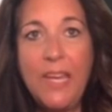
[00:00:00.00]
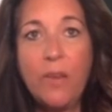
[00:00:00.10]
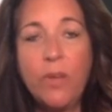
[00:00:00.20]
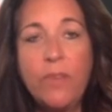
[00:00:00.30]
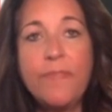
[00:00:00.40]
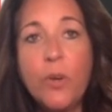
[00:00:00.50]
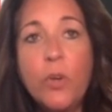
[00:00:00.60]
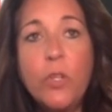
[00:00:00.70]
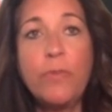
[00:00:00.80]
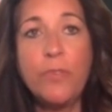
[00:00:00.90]
can
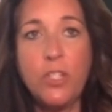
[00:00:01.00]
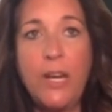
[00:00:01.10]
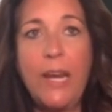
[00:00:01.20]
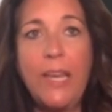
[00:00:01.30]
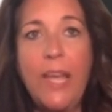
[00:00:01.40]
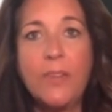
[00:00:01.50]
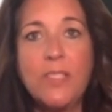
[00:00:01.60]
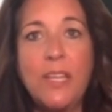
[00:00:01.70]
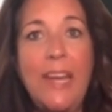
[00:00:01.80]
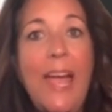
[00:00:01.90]
refer you for genetic
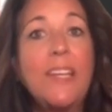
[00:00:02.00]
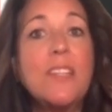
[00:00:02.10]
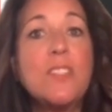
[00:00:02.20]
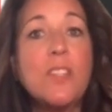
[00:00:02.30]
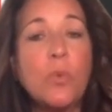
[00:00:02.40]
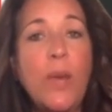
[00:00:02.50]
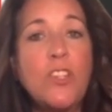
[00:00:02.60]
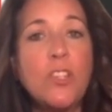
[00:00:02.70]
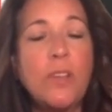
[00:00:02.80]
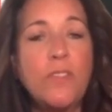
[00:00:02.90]
counseling and
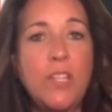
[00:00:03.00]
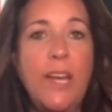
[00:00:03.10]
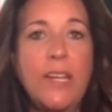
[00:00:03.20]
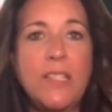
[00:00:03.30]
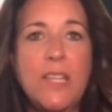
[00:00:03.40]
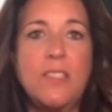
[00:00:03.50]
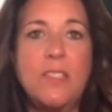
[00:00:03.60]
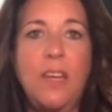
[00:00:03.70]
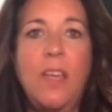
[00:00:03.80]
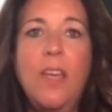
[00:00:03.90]
consideration of genetic
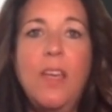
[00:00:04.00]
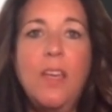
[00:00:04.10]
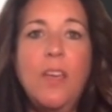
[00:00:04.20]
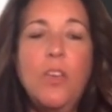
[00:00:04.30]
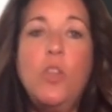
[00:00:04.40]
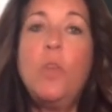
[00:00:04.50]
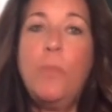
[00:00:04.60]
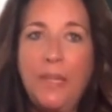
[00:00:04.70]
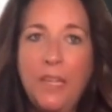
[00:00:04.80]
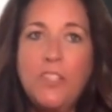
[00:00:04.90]
testing. You
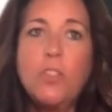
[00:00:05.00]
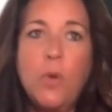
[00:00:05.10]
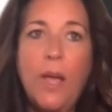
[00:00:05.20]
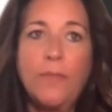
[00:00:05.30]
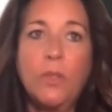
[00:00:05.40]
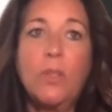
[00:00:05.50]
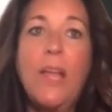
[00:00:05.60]
may need to travel.